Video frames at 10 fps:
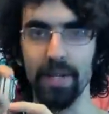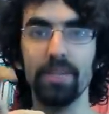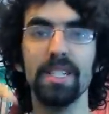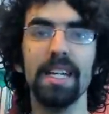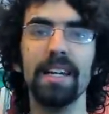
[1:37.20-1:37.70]
and you
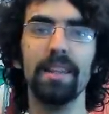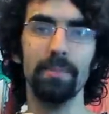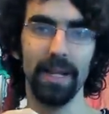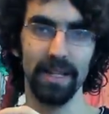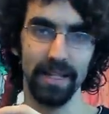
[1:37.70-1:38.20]
sing the
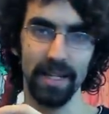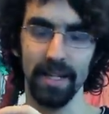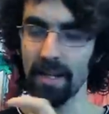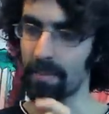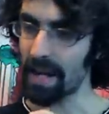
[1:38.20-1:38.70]

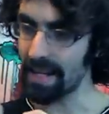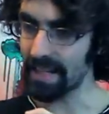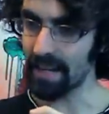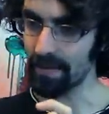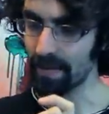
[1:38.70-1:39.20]
melody by
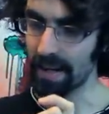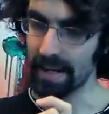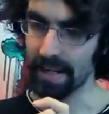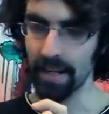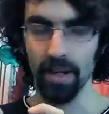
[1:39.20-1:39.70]

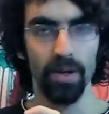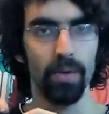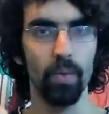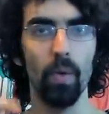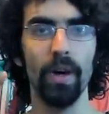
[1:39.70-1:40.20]
identifying
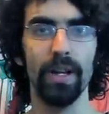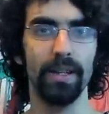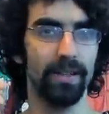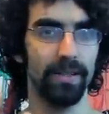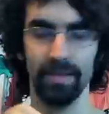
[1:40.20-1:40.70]
what